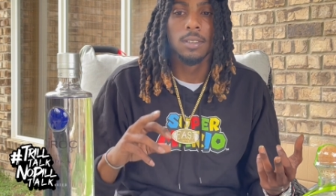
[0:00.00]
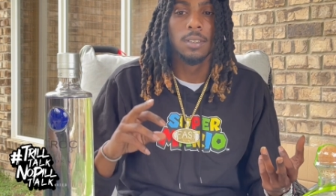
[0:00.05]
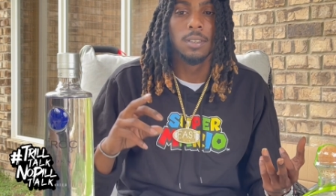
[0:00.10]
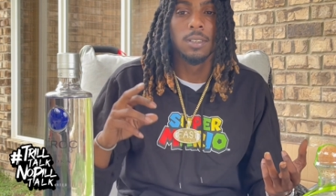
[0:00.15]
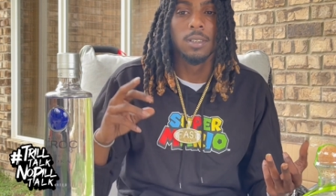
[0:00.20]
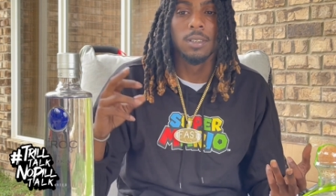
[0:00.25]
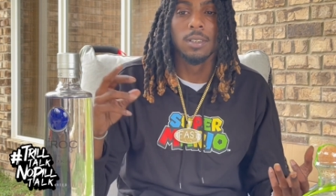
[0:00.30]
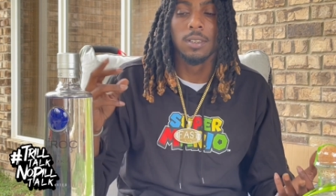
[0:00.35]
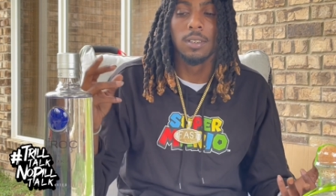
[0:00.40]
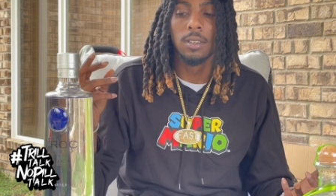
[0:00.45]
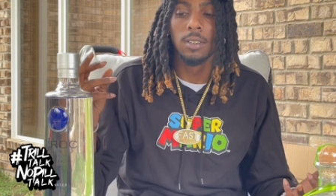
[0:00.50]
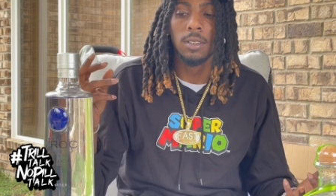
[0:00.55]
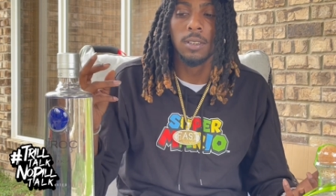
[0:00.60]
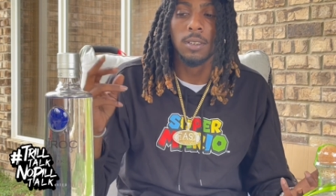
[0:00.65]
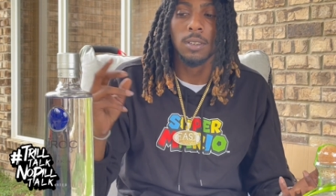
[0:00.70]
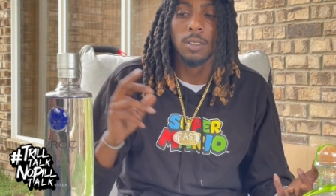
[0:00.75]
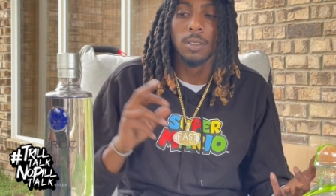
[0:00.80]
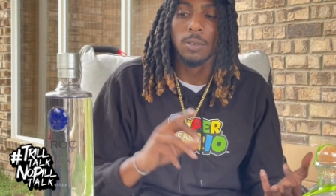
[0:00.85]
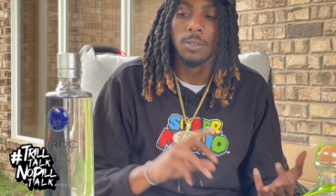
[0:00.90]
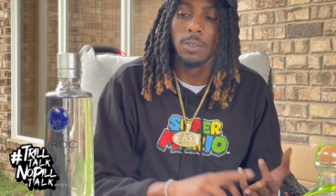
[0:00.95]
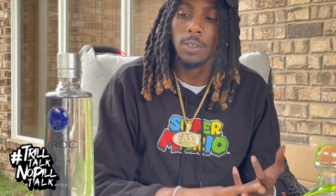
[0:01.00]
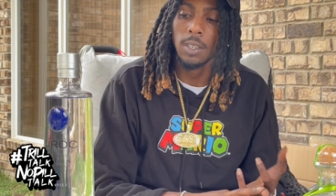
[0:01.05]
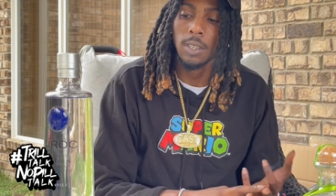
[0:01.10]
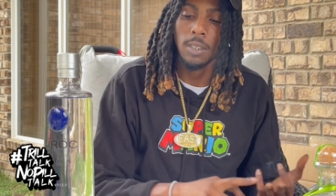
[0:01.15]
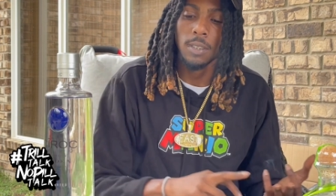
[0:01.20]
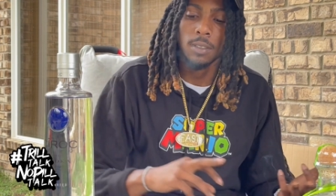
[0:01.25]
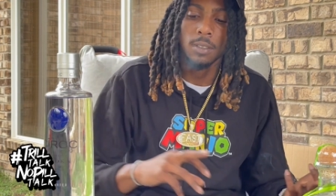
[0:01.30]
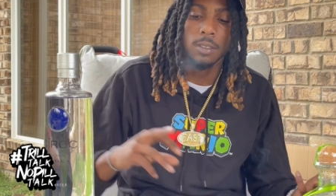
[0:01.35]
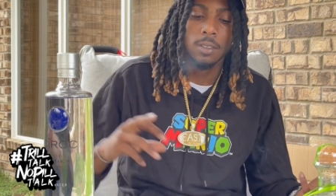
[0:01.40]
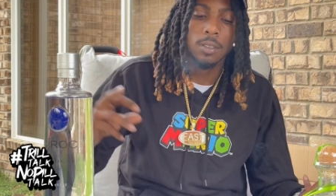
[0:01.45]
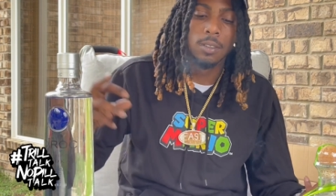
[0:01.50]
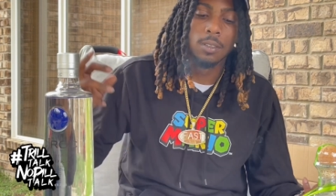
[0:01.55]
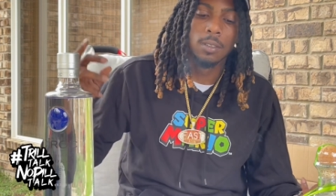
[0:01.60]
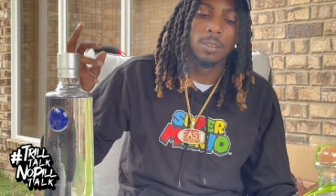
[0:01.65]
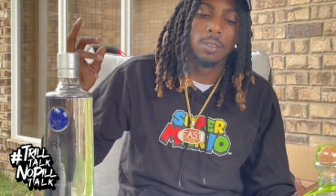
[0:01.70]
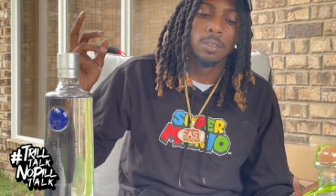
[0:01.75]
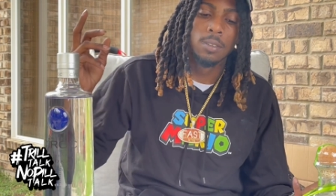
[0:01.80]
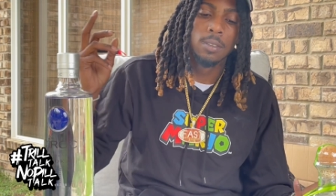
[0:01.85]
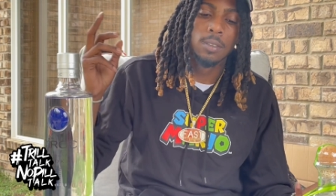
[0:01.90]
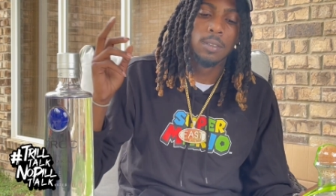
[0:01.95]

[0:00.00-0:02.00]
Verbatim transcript: shit, um, real tune,